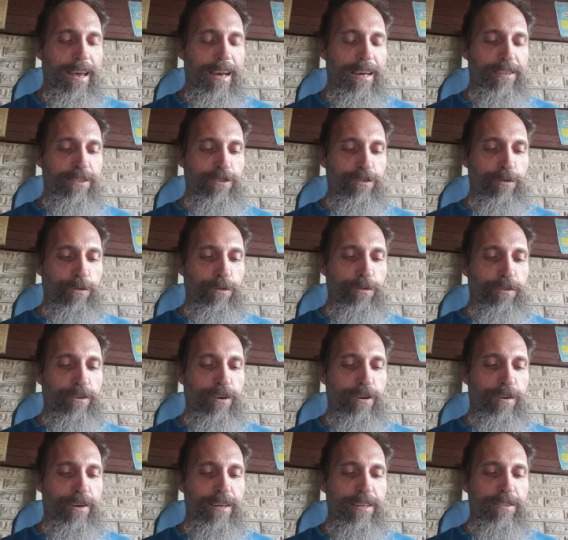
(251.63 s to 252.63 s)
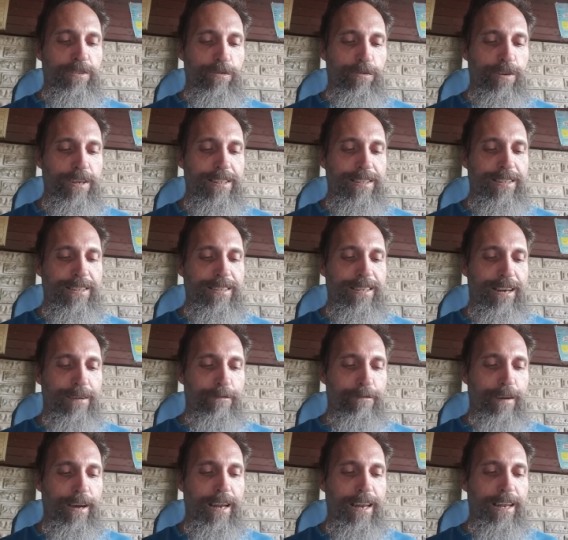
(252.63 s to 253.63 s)
as North Korea's recent
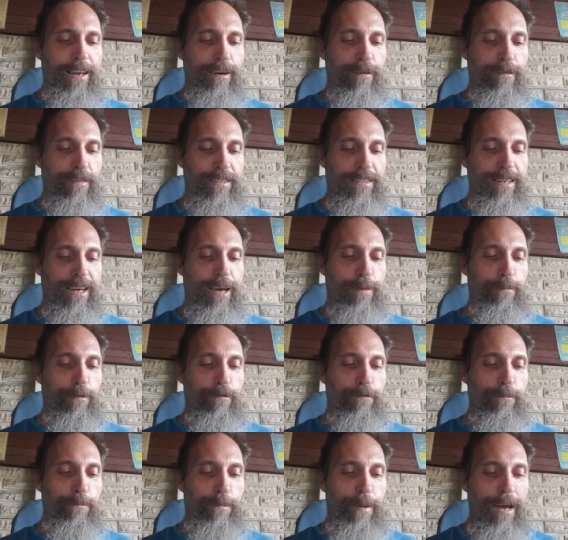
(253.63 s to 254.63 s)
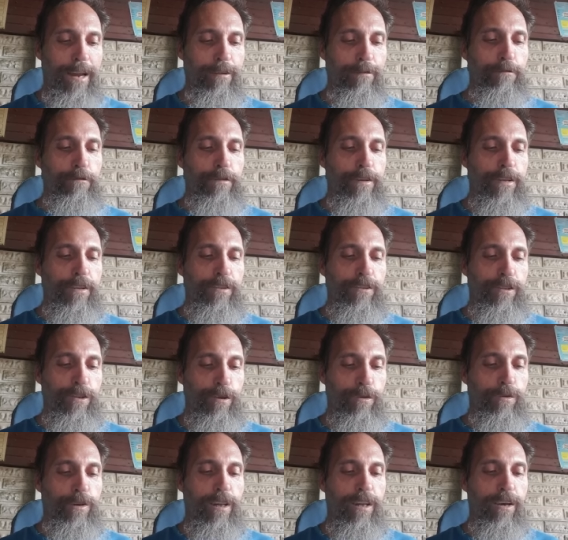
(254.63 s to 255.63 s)
unveiling of a type of battlefield
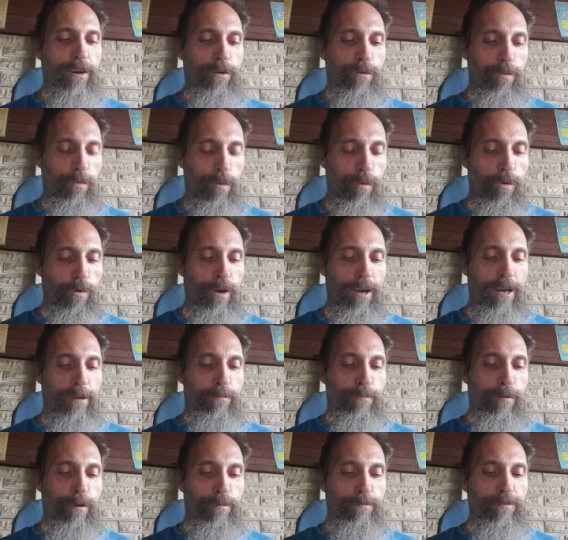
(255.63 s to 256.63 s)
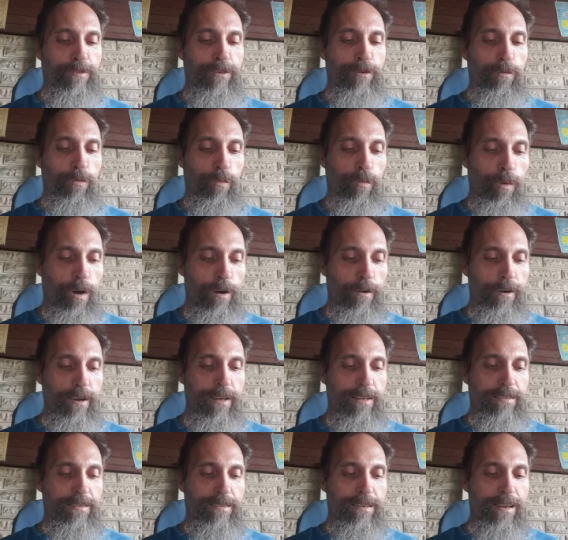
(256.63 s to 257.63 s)
nuclear warhead prompted
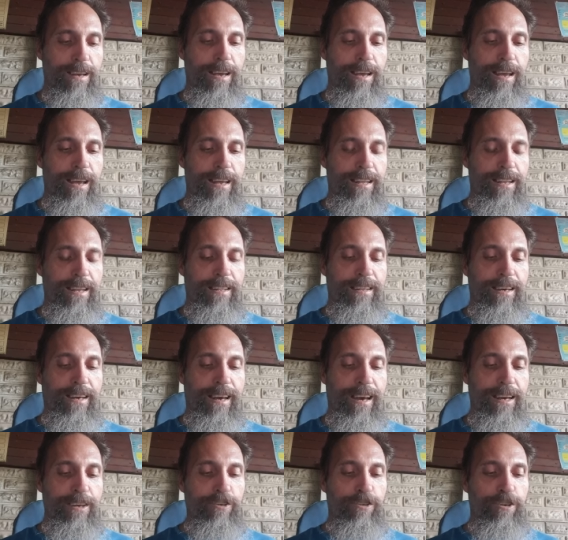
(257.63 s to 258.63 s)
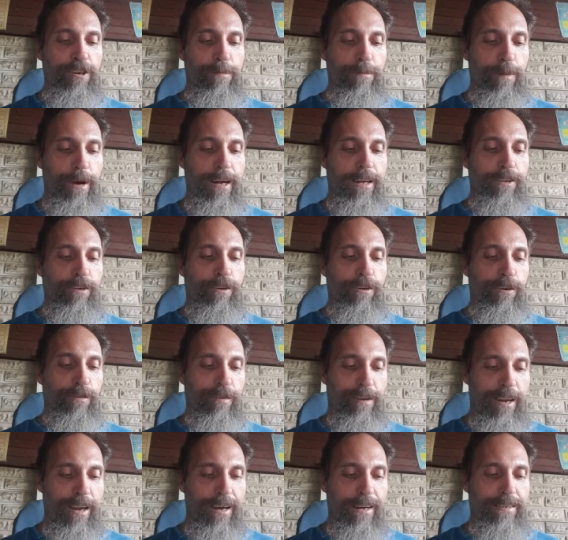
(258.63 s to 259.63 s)
worries that the country might
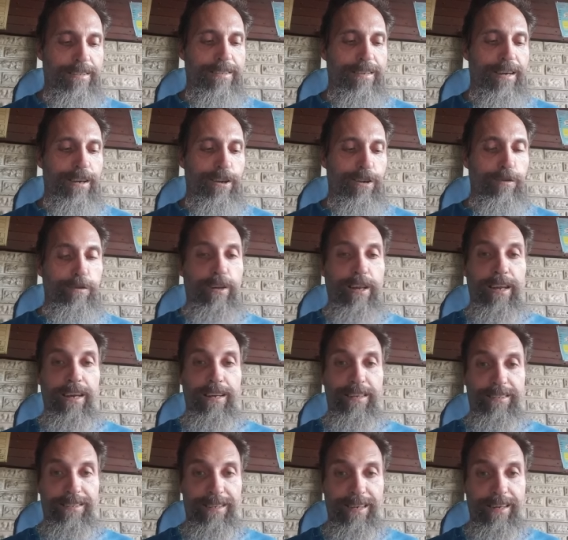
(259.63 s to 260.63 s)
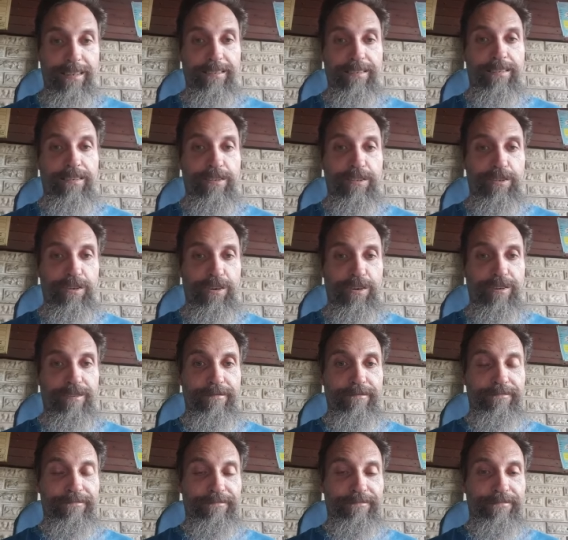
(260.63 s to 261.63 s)
conduct a nuclear test this year.
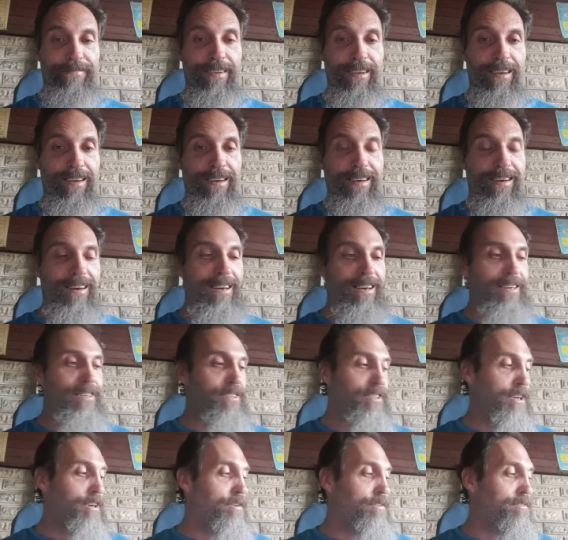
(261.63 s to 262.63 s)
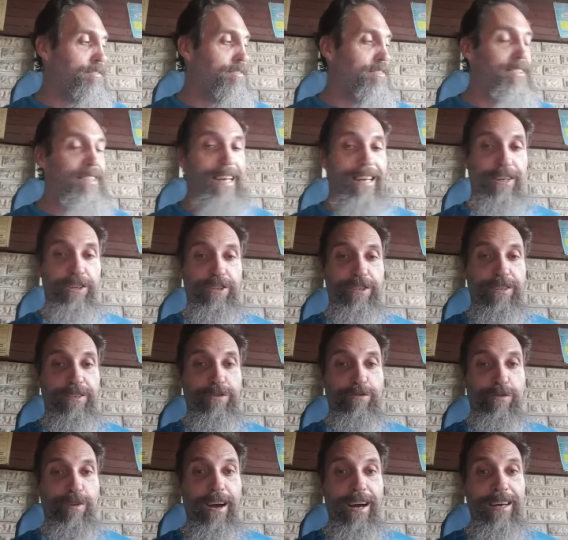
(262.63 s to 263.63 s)
So,
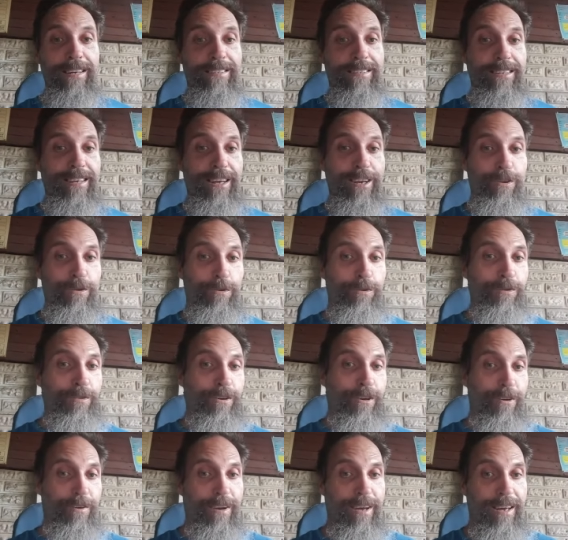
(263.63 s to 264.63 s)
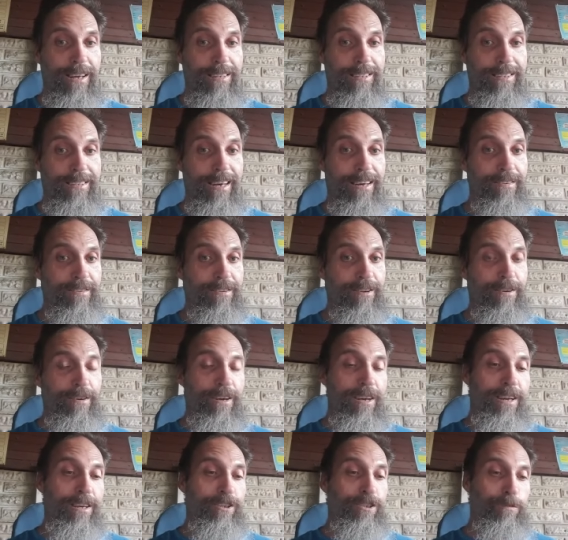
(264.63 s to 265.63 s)
tensions rising in North Korea and South
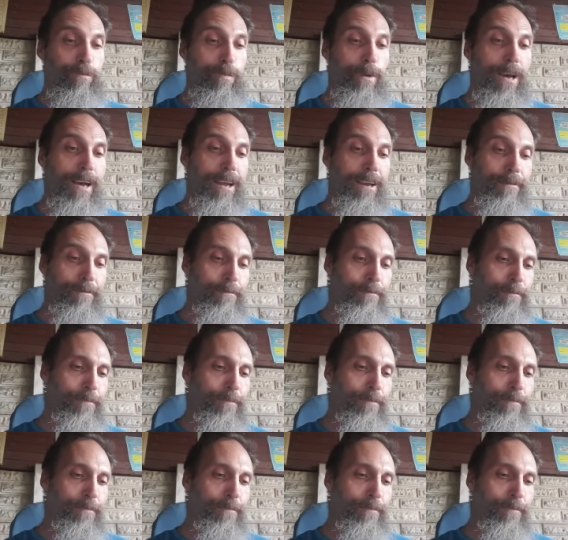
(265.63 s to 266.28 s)
Korea and Japan.